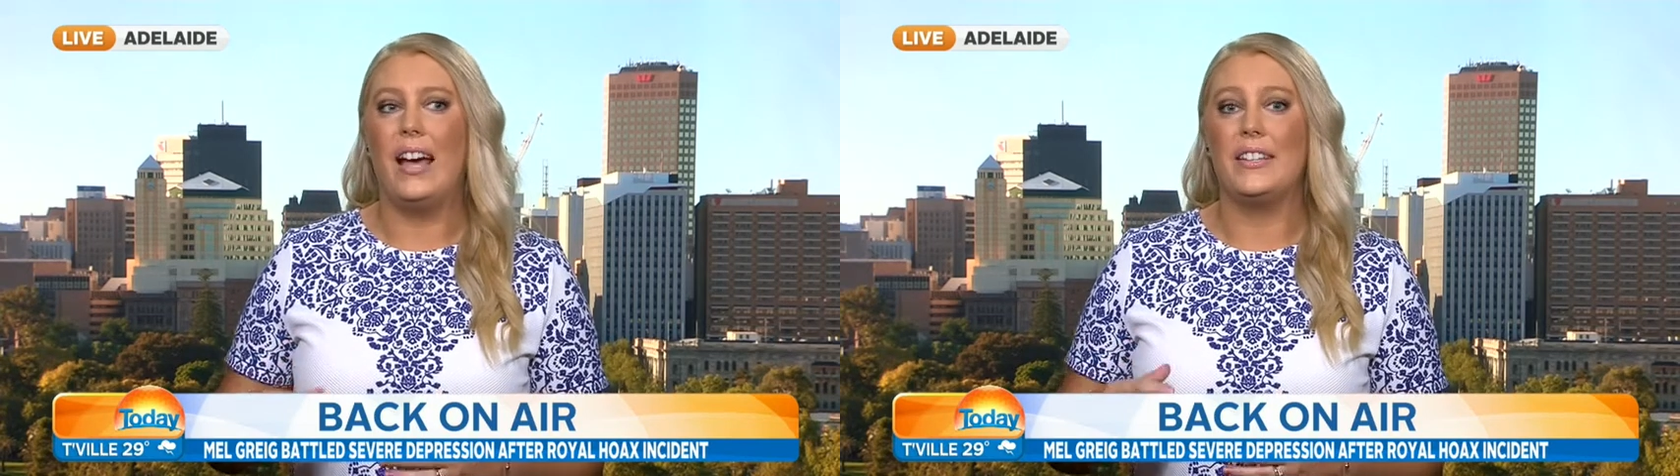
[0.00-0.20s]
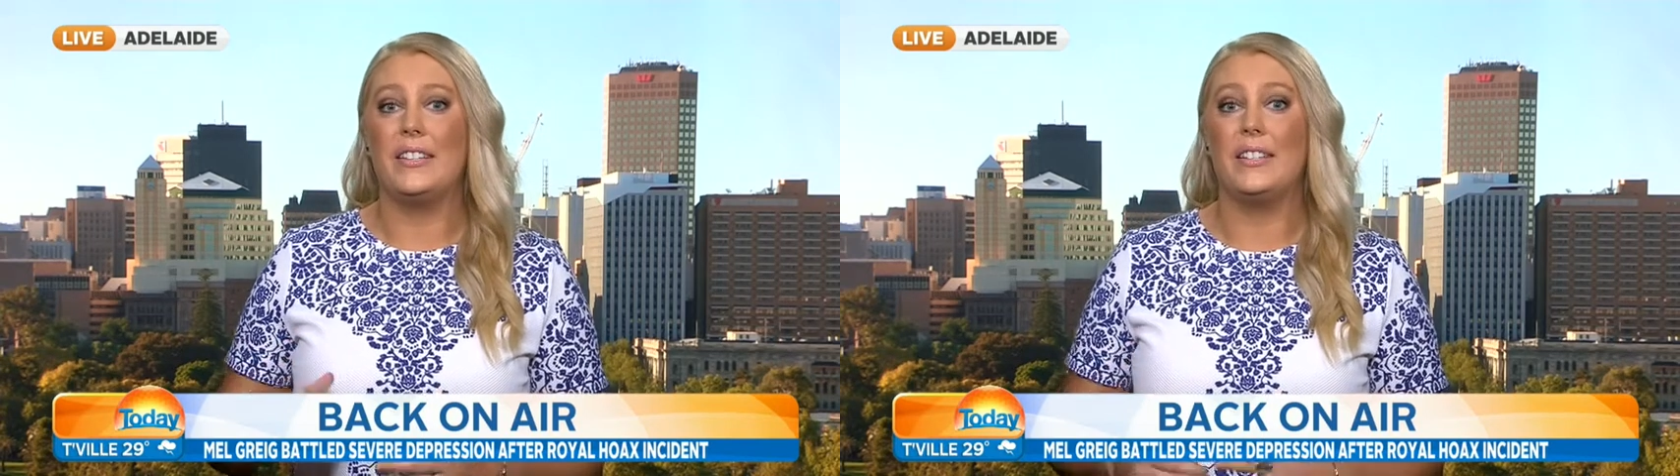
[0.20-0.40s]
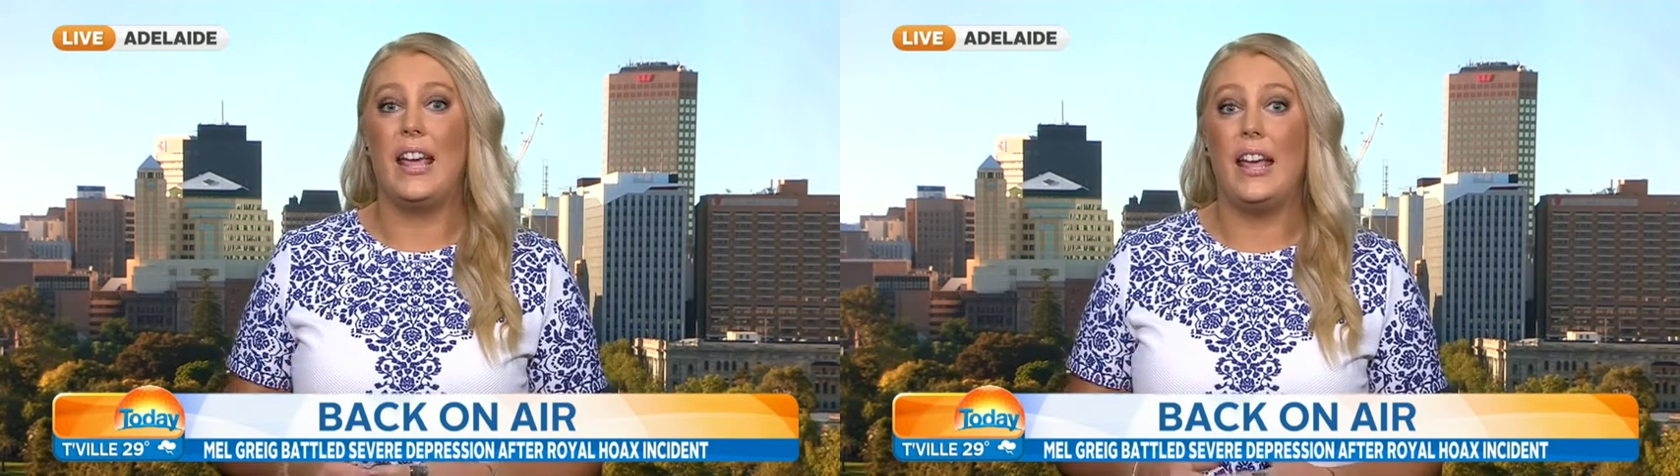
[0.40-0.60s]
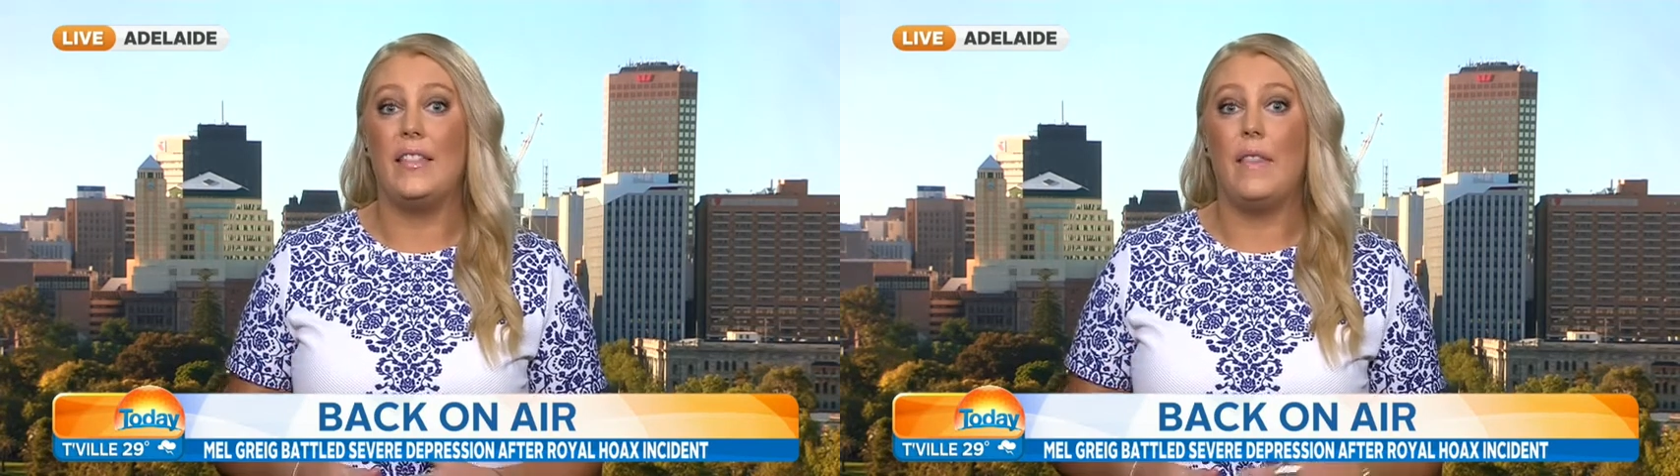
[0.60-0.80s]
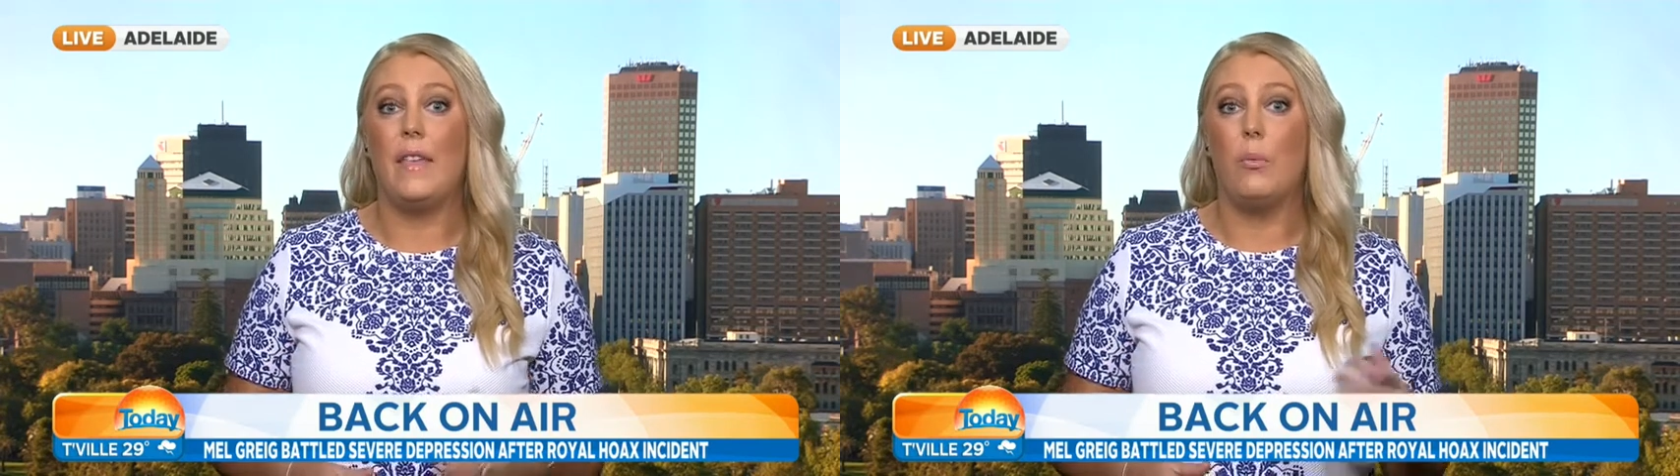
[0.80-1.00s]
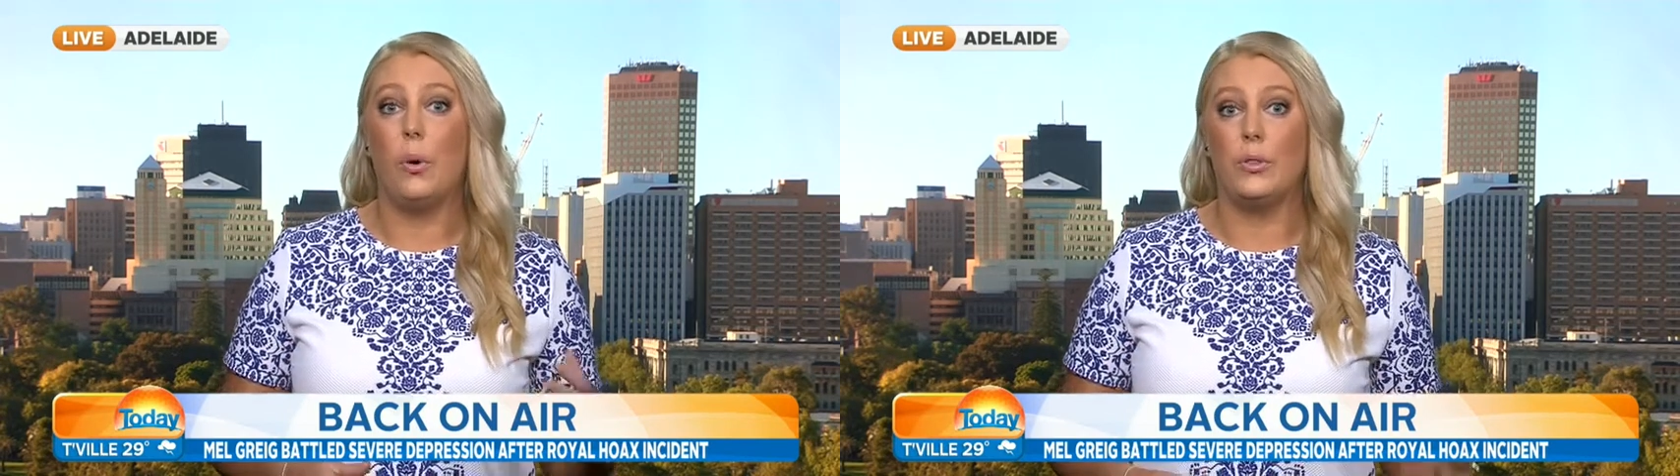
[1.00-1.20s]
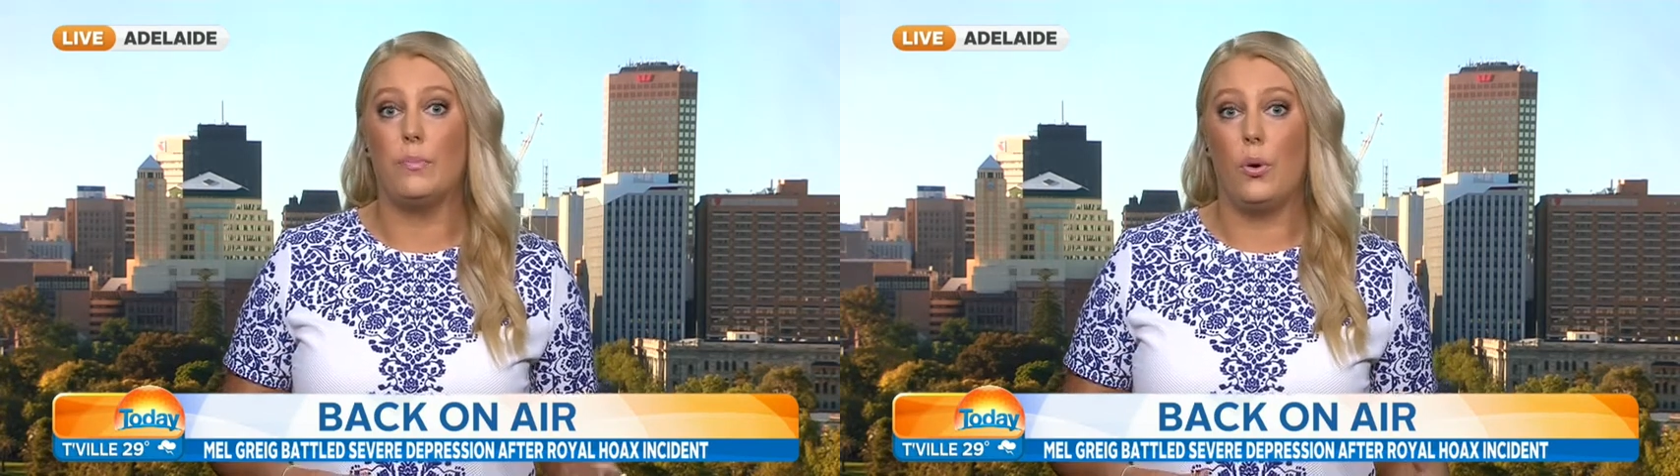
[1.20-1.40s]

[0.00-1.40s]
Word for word: understand that there was